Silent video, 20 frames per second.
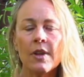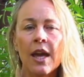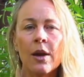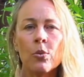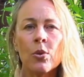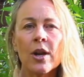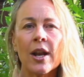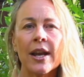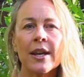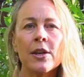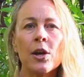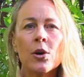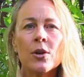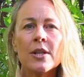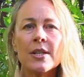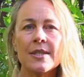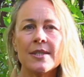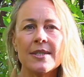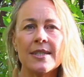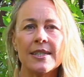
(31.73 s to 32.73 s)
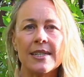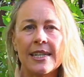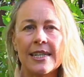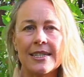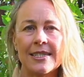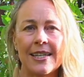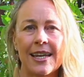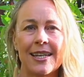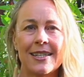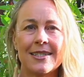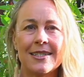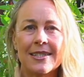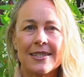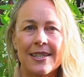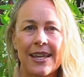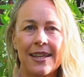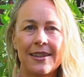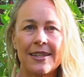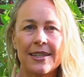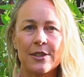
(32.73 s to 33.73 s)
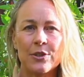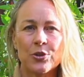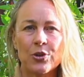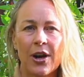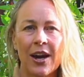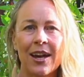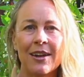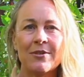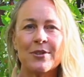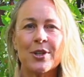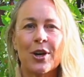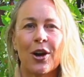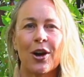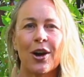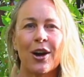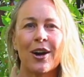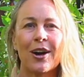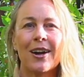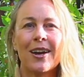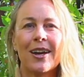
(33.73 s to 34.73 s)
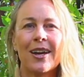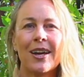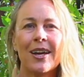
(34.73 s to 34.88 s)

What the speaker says: And what I notice these days is that these drives are